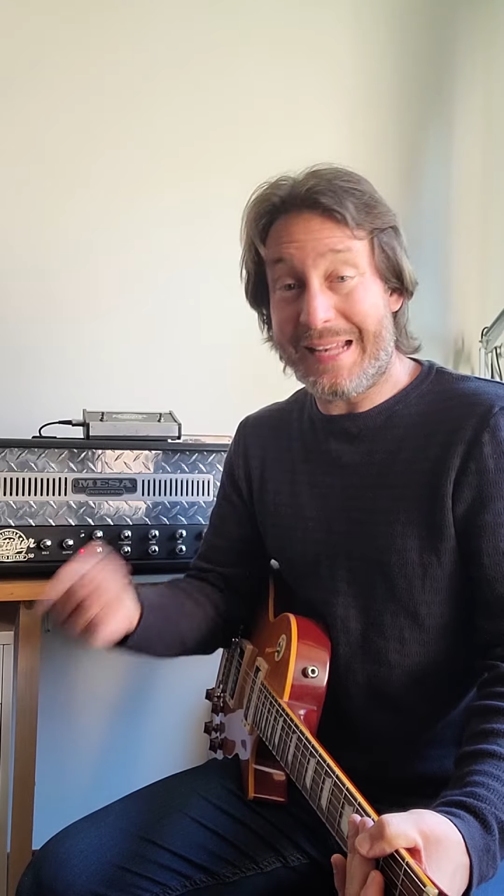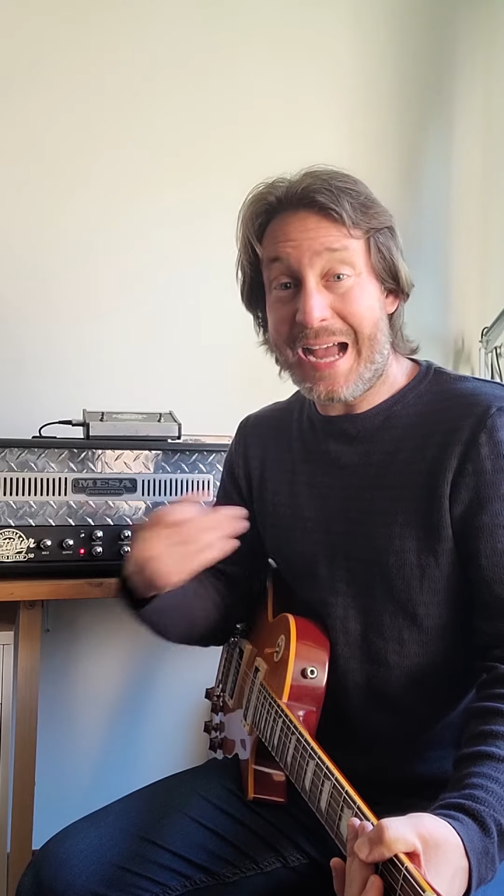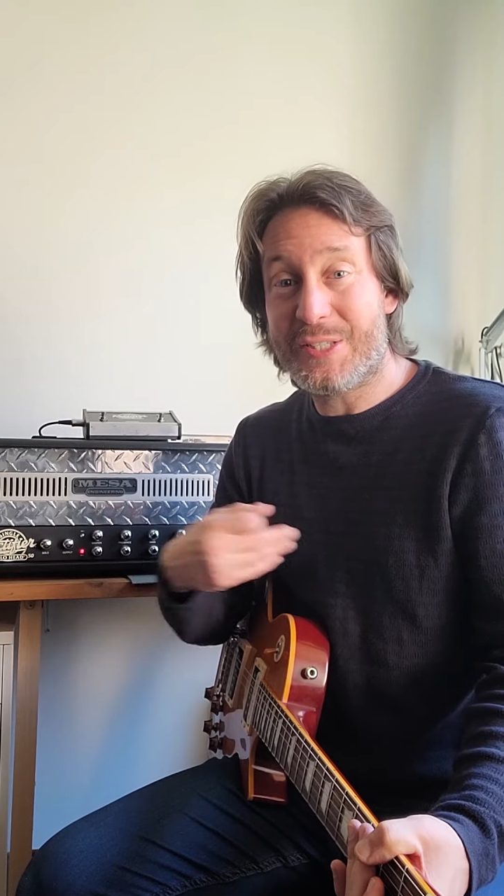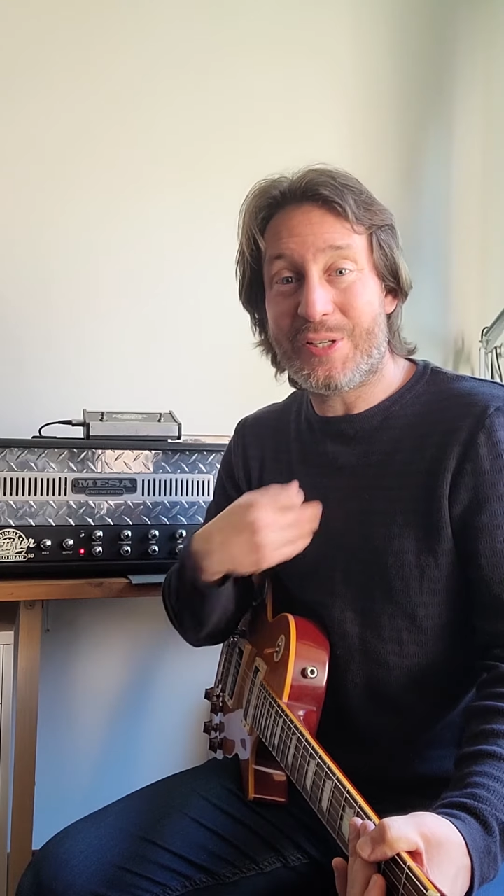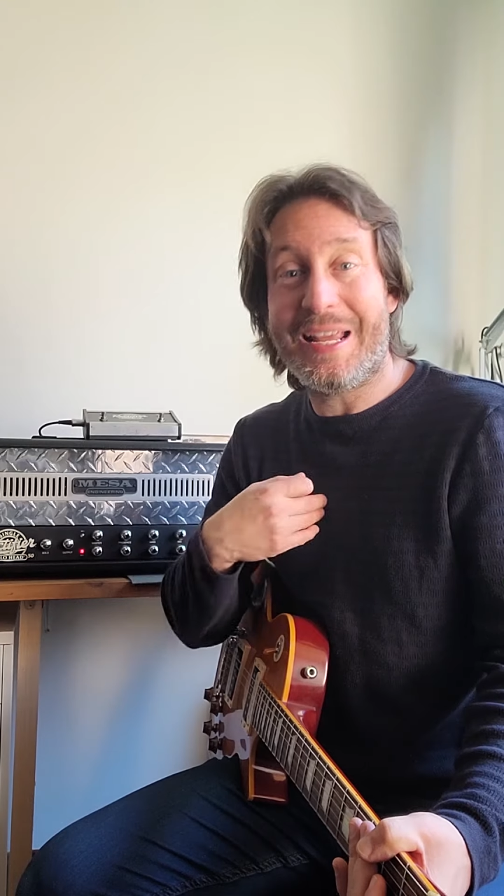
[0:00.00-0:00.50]

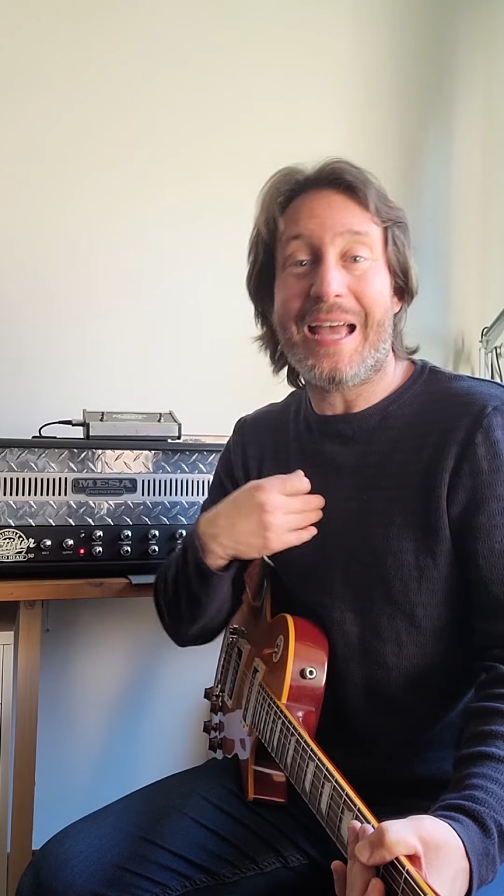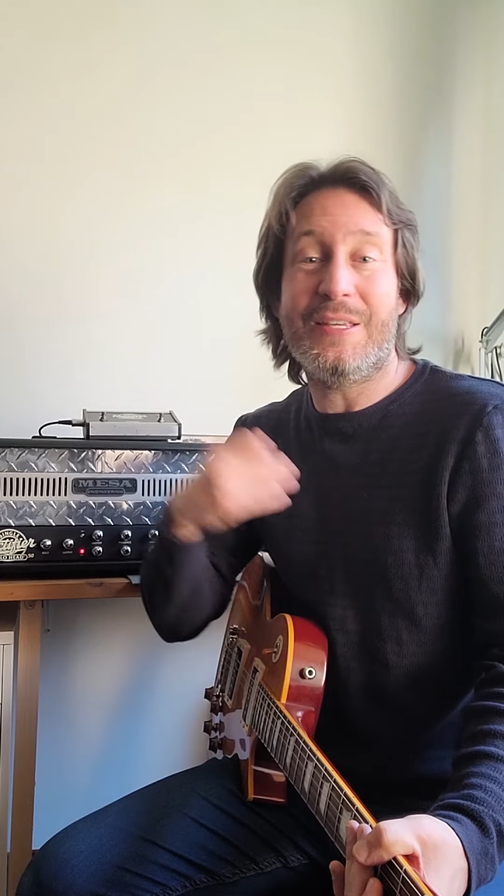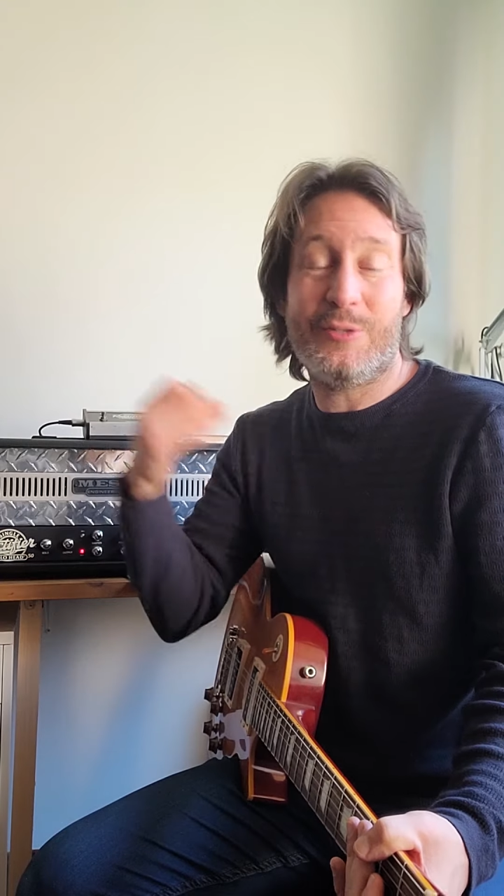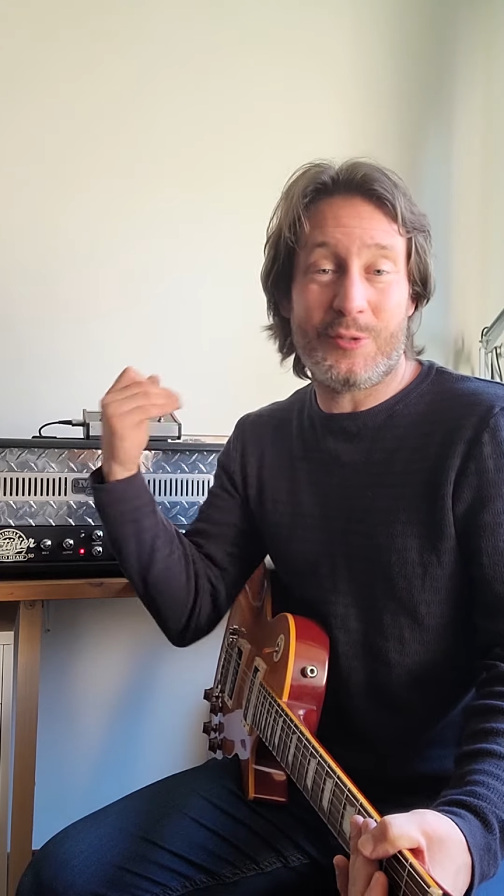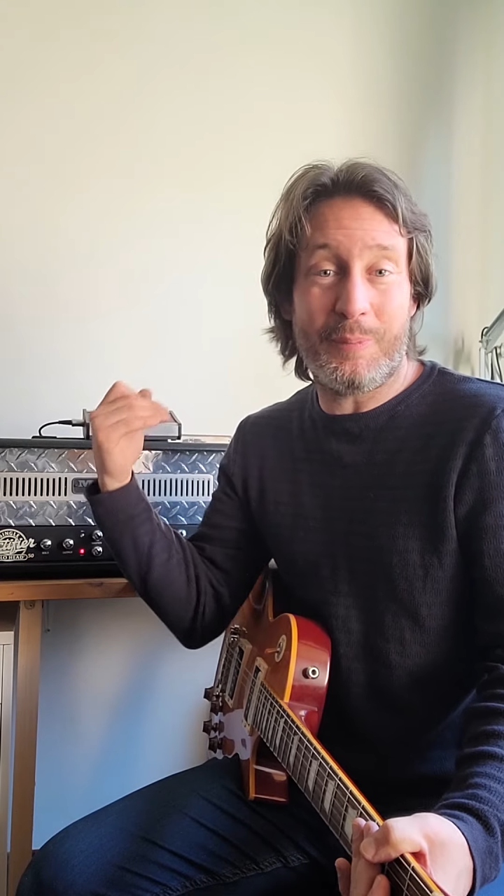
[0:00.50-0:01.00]
Actually, I
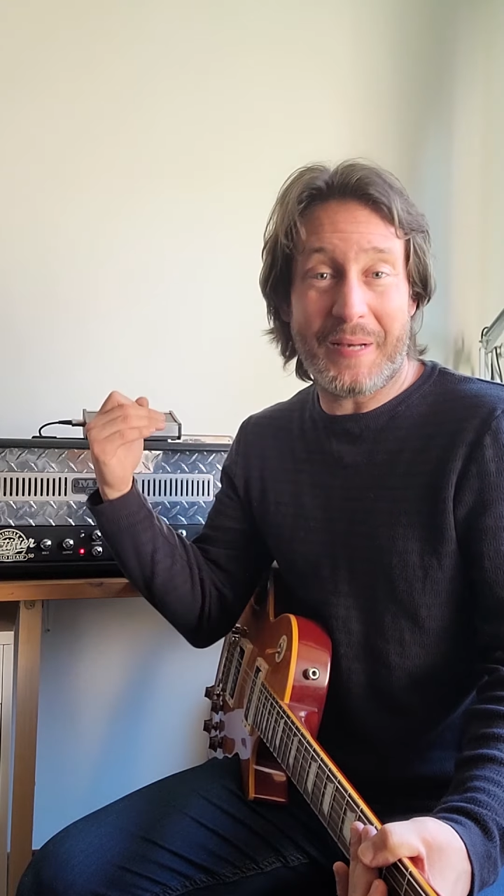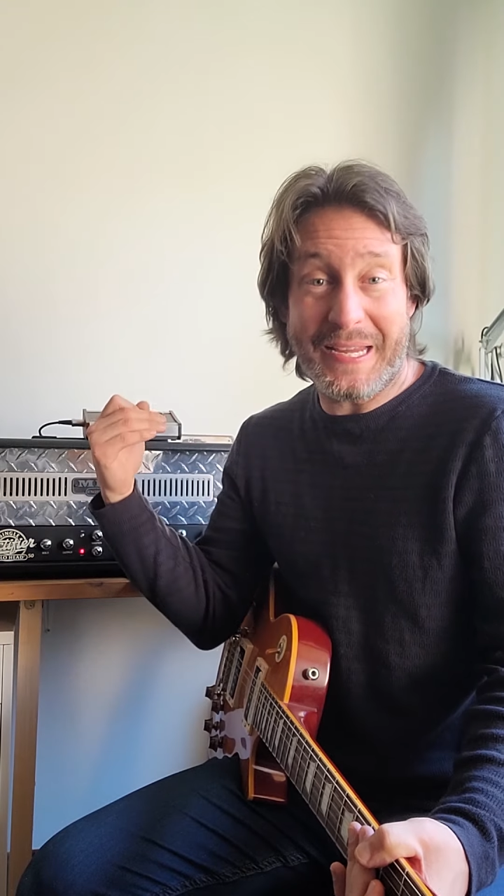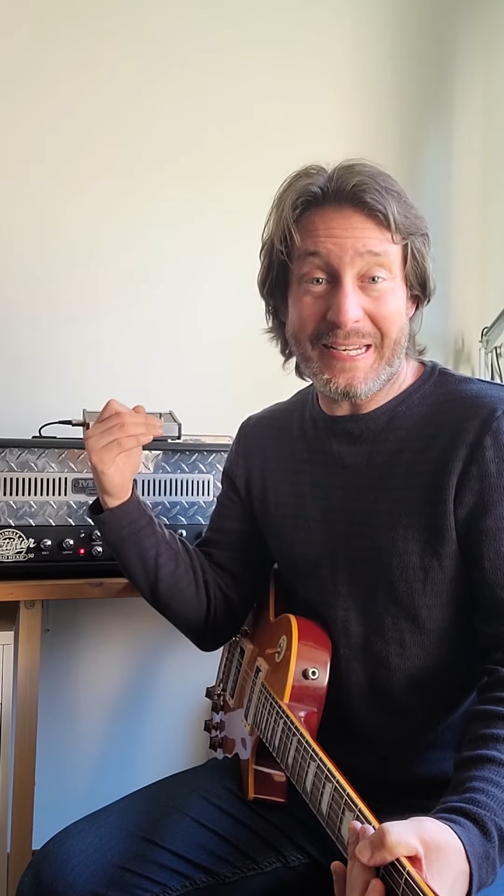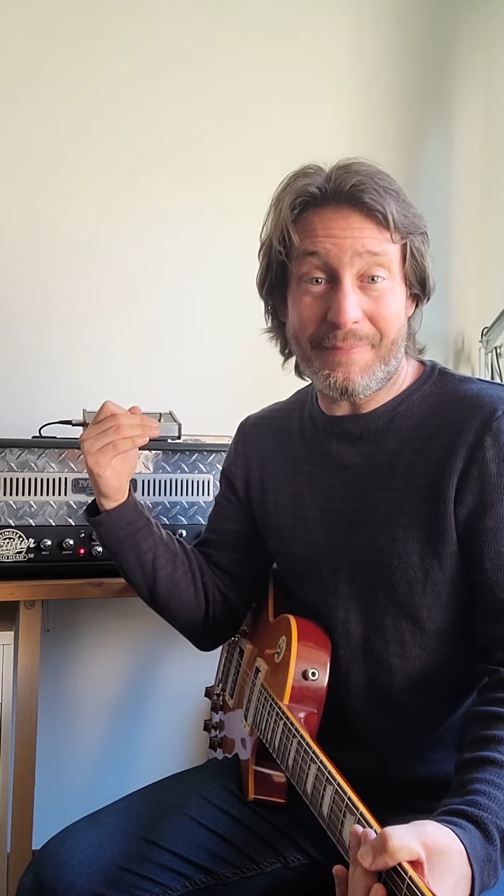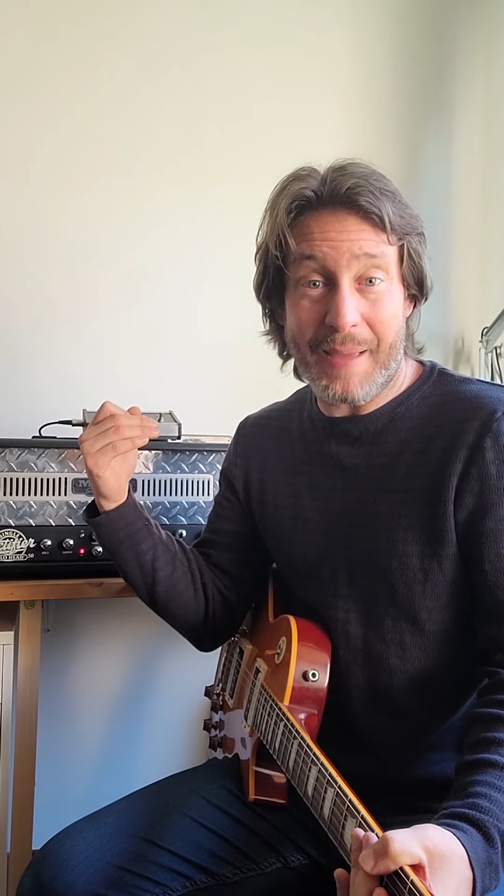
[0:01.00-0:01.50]
used to
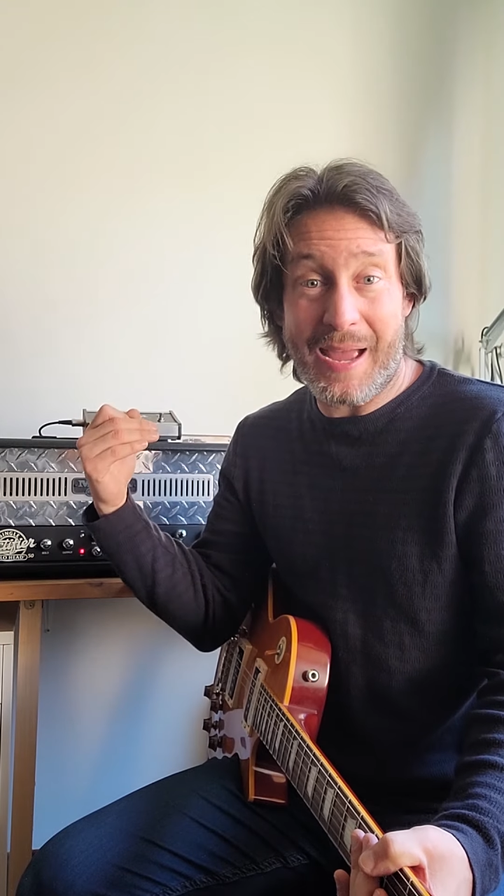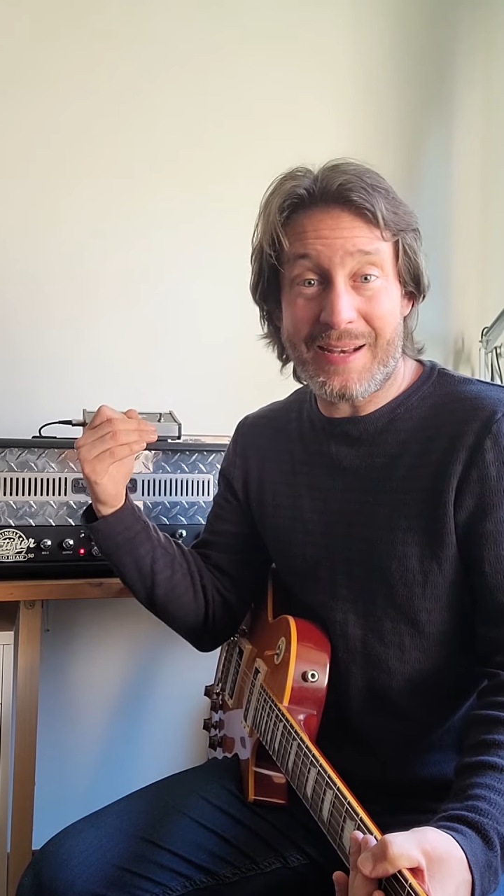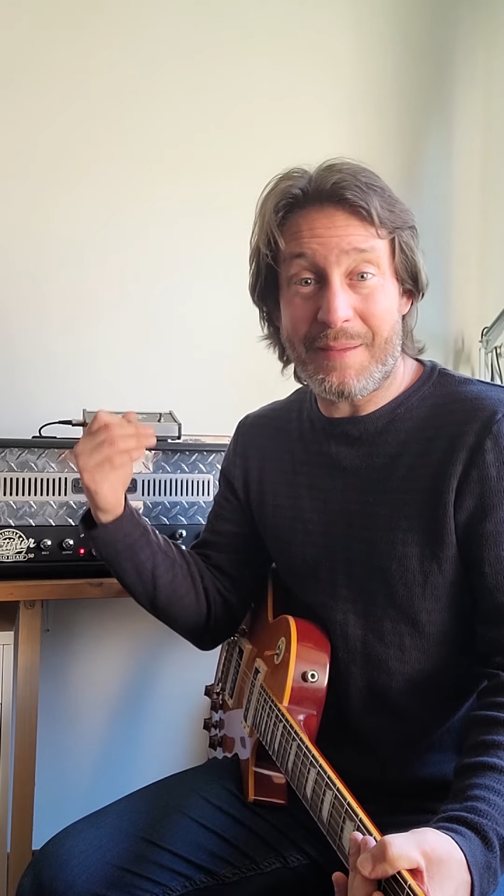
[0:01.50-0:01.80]
play in a band,